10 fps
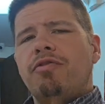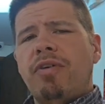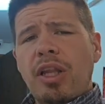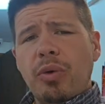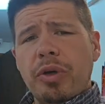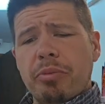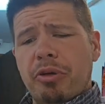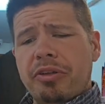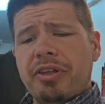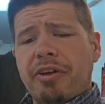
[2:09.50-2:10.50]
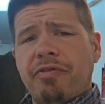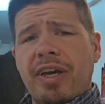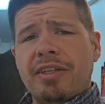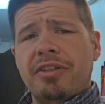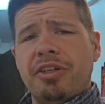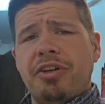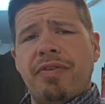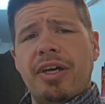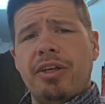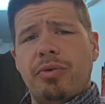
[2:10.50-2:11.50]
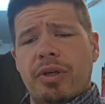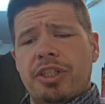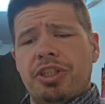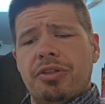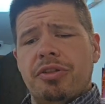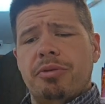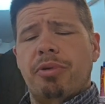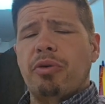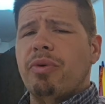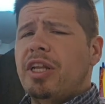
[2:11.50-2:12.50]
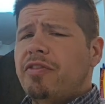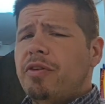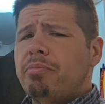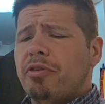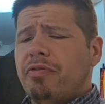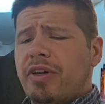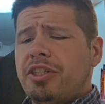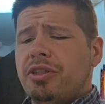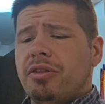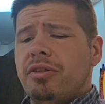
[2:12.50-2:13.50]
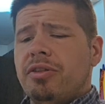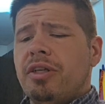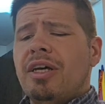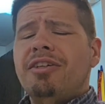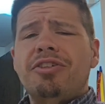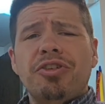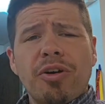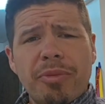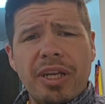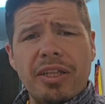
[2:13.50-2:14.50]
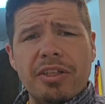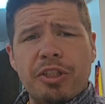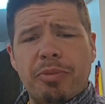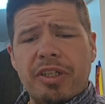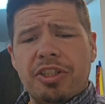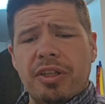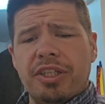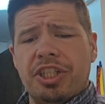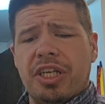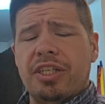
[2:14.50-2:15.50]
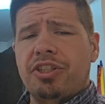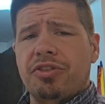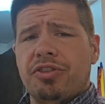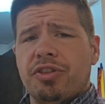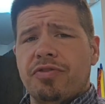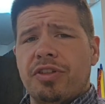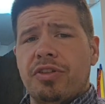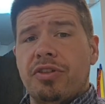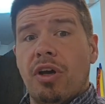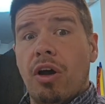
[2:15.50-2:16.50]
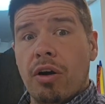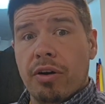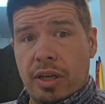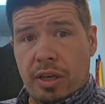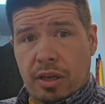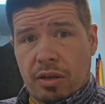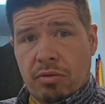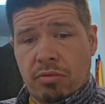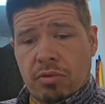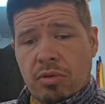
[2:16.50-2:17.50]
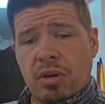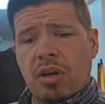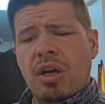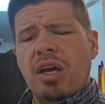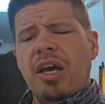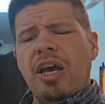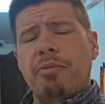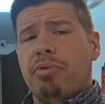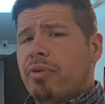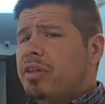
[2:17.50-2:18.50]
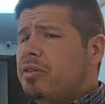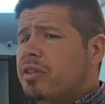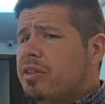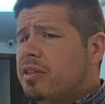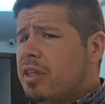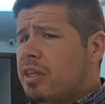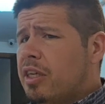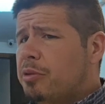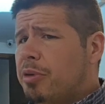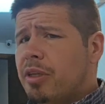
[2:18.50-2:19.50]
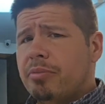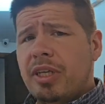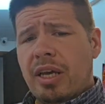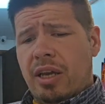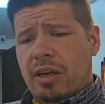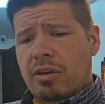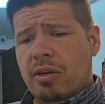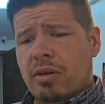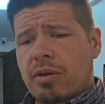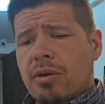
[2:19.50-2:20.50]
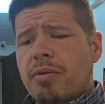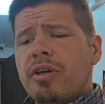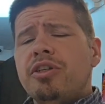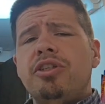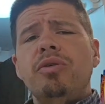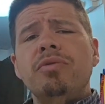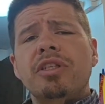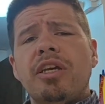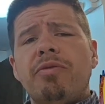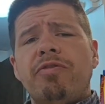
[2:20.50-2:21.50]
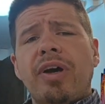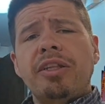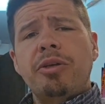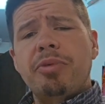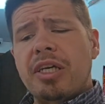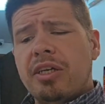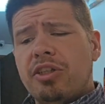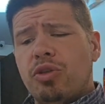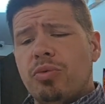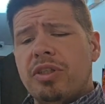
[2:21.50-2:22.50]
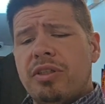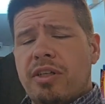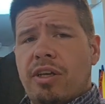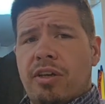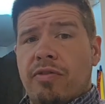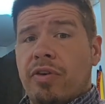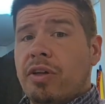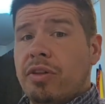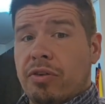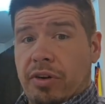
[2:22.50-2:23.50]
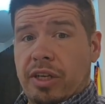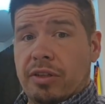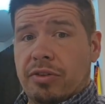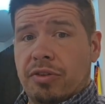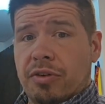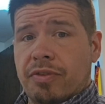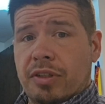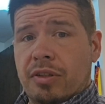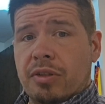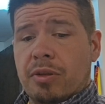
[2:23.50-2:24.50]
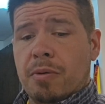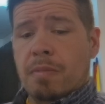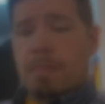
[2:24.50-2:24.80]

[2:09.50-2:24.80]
Following multifaceted evaluations by relevant professionals determining that special education services are needed, and parental consent has been obtained, students can finally begin to receive their needed services.